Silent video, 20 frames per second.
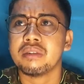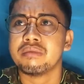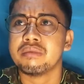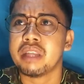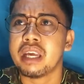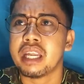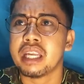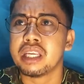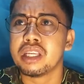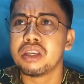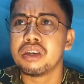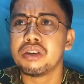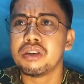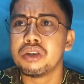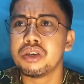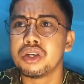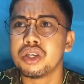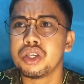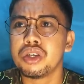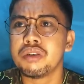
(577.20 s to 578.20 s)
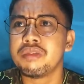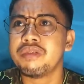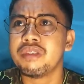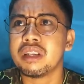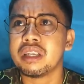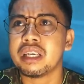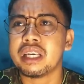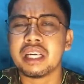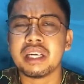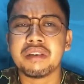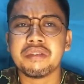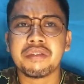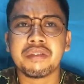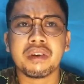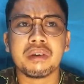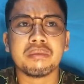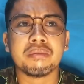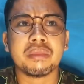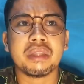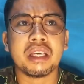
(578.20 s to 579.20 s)
Then you've learned
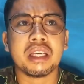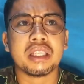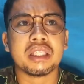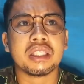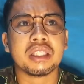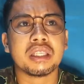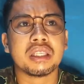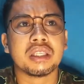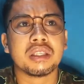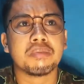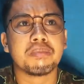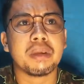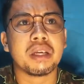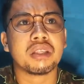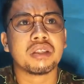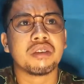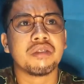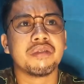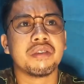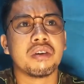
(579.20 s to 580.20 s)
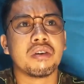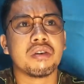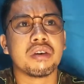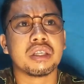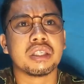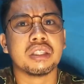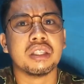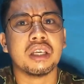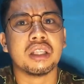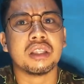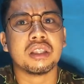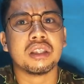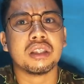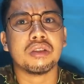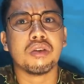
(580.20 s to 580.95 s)
from this speech of yours that